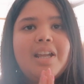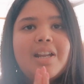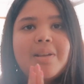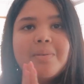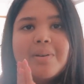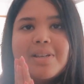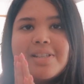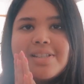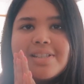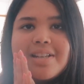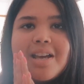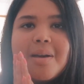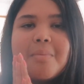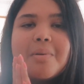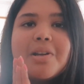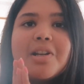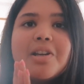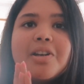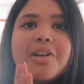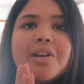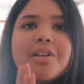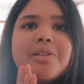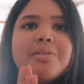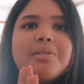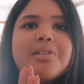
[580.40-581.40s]
Anyways, now I'm gonna
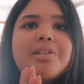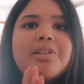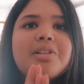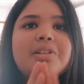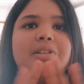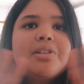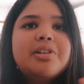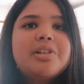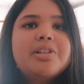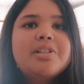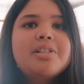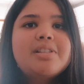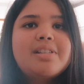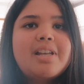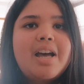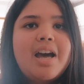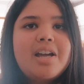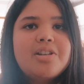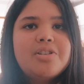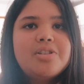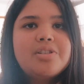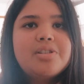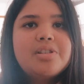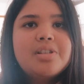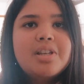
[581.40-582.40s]
go through the clothes that
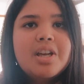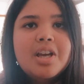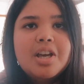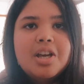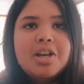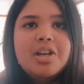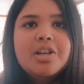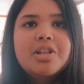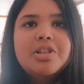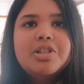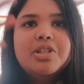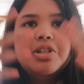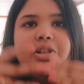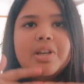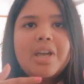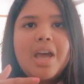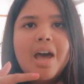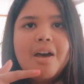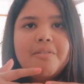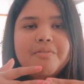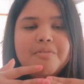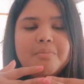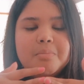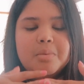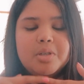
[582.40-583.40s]
I just took
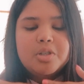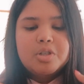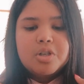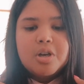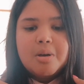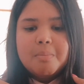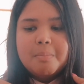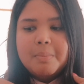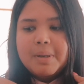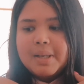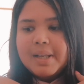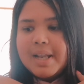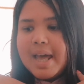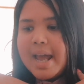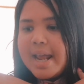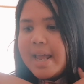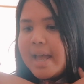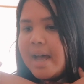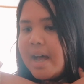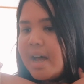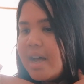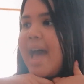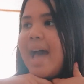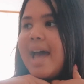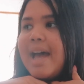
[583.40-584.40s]
out from the top
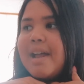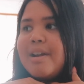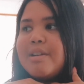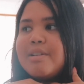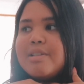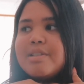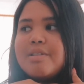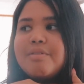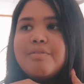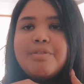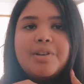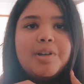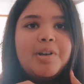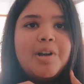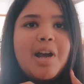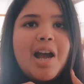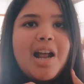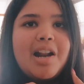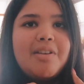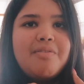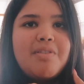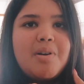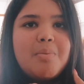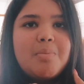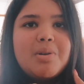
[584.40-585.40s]
layer and figure
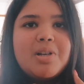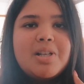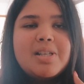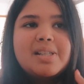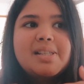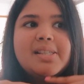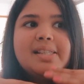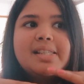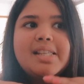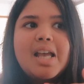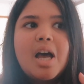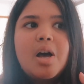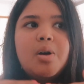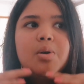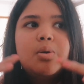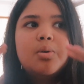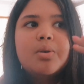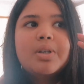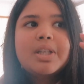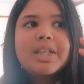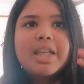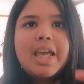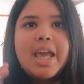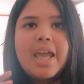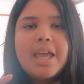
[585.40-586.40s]
out if I want to
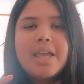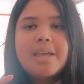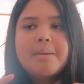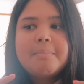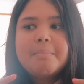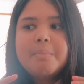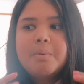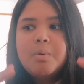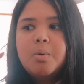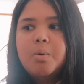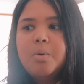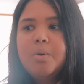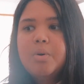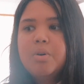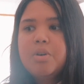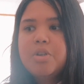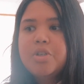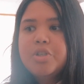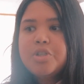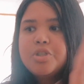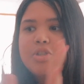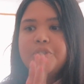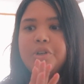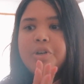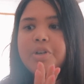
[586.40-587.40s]
sell, keep or
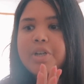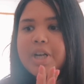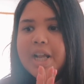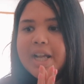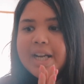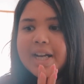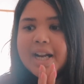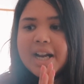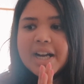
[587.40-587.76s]
donate